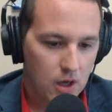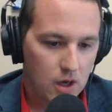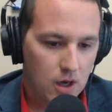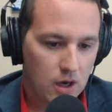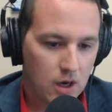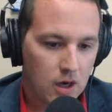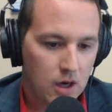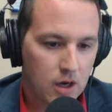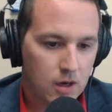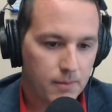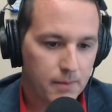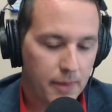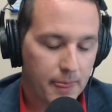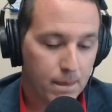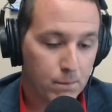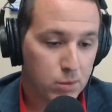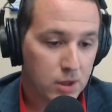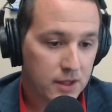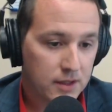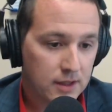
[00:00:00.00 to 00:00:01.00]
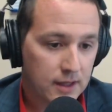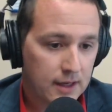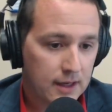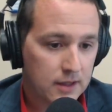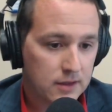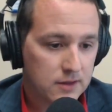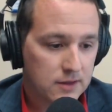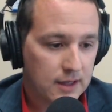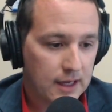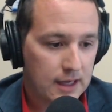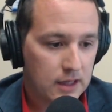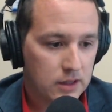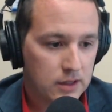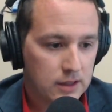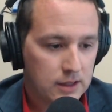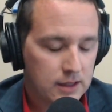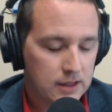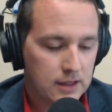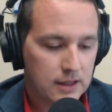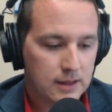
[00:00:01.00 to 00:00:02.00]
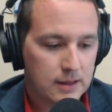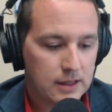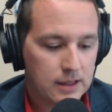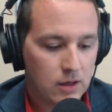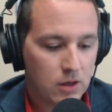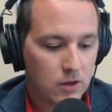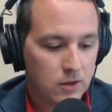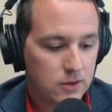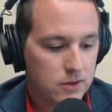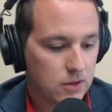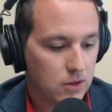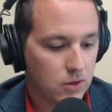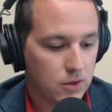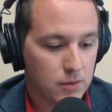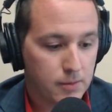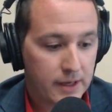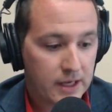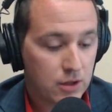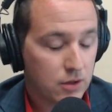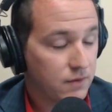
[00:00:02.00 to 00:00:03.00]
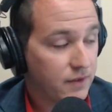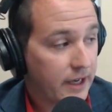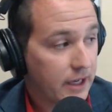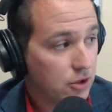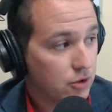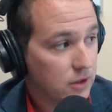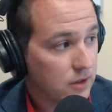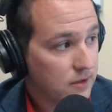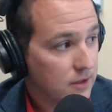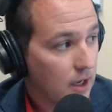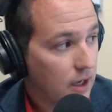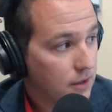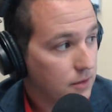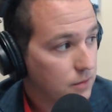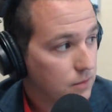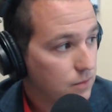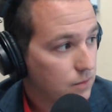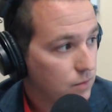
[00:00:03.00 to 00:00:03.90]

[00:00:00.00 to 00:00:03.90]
But yeah, scaling it, and then also the manufacturing side.